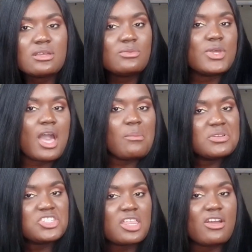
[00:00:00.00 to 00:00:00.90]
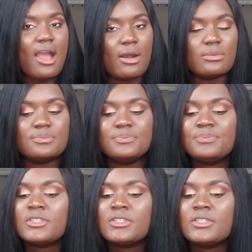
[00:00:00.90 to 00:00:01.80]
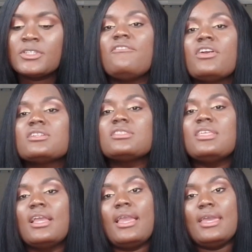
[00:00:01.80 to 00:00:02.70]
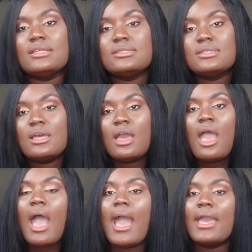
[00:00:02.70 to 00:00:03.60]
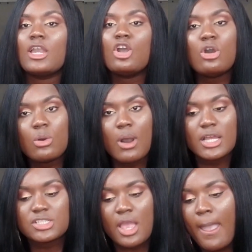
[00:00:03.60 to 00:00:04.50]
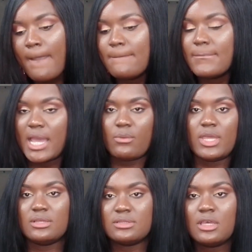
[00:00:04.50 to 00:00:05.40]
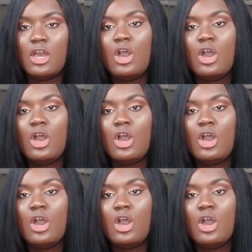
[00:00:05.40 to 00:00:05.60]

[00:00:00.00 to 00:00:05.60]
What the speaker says: we help each other out. So the first thing is I co-wash my wigs.